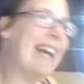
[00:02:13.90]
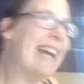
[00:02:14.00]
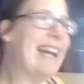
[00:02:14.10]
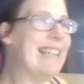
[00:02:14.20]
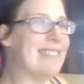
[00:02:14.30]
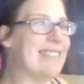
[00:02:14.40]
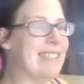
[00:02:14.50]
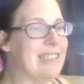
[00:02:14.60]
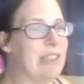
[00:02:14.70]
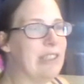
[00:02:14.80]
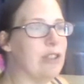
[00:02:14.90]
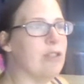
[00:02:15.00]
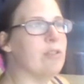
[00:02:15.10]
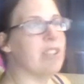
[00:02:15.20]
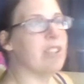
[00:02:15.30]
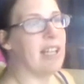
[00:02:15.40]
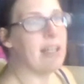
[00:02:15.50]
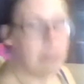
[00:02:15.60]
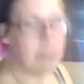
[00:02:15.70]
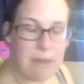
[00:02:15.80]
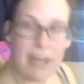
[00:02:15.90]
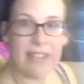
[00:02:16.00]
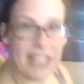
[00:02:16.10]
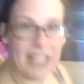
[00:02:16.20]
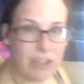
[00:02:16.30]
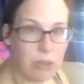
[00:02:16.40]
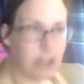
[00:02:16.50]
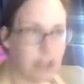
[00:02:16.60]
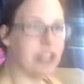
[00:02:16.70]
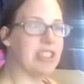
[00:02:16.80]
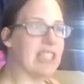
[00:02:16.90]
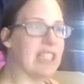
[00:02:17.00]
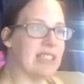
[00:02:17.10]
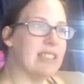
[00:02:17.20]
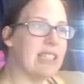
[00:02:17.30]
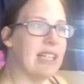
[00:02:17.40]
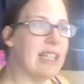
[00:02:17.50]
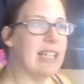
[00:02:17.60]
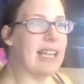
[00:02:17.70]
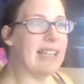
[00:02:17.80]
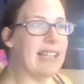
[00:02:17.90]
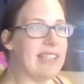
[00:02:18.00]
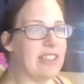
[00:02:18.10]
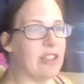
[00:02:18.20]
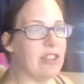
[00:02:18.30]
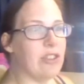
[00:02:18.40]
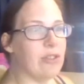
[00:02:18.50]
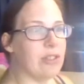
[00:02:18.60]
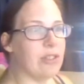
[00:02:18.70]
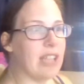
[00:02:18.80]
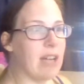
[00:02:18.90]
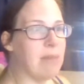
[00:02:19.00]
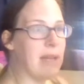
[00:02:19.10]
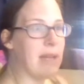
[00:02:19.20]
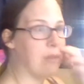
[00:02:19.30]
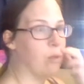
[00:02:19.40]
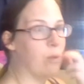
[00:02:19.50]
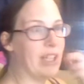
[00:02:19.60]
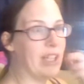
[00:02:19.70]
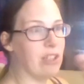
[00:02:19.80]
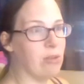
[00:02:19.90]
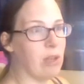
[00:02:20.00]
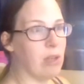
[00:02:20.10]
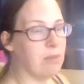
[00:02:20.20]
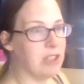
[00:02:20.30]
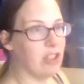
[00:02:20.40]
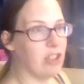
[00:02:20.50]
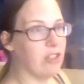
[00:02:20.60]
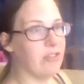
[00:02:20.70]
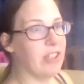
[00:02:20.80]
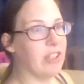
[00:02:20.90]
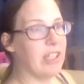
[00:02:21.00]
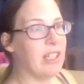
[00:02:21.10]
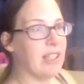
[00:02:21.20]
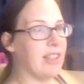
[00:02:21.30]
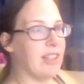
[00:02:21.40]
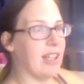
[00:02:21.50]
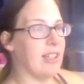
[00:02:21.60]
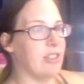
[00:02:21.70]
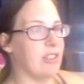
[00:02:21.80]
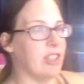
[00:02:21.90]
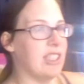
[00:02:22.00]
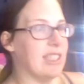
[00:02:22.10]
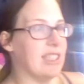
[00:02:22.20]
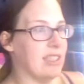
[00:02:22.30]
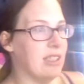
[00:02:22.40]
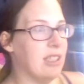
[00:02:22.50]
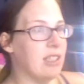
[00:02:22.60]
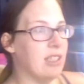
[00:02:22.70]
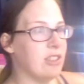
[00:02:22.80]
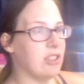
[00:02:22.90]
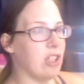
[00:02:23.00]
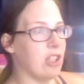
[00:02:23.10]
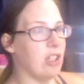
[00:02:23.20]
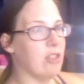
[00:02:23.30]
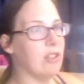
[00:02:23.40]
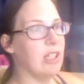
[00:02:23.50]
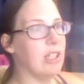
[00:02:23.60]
and you sign up to be a part of Nature Watch New Zealand, and then you tell people where you observe the Dirty Dozen. So